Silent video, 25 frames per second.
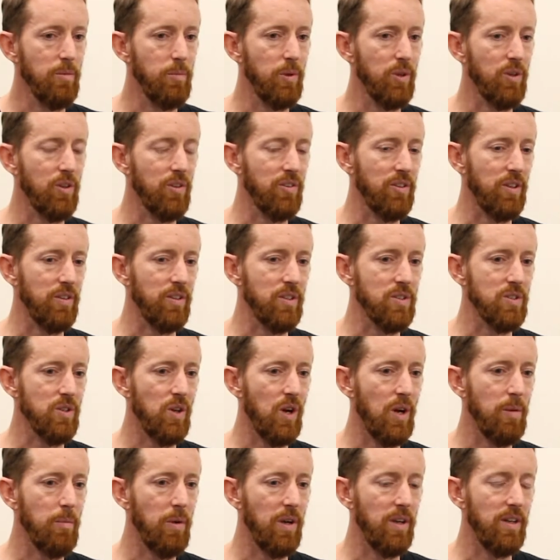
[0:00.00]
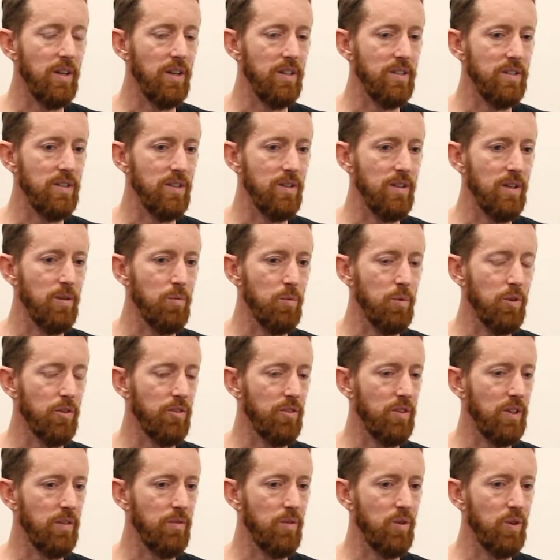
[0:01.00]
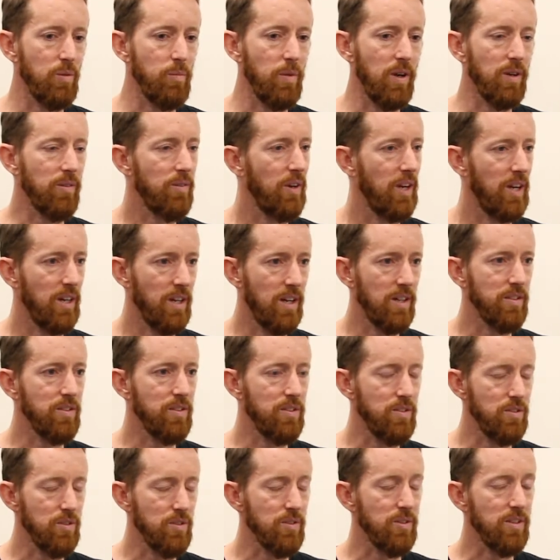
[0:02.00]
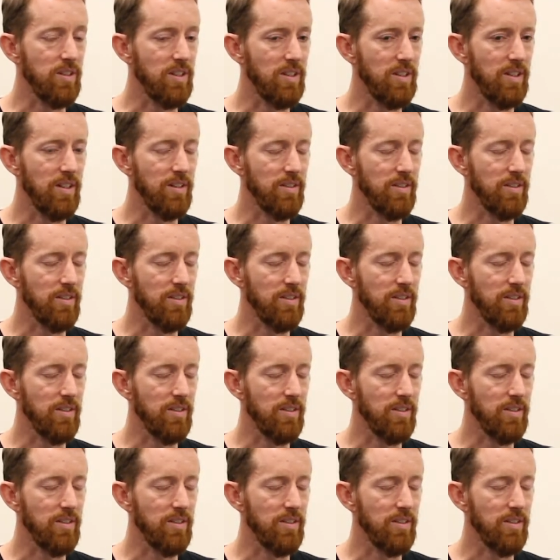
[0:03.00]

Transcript: because at the time it wasn't even on my radar to do it,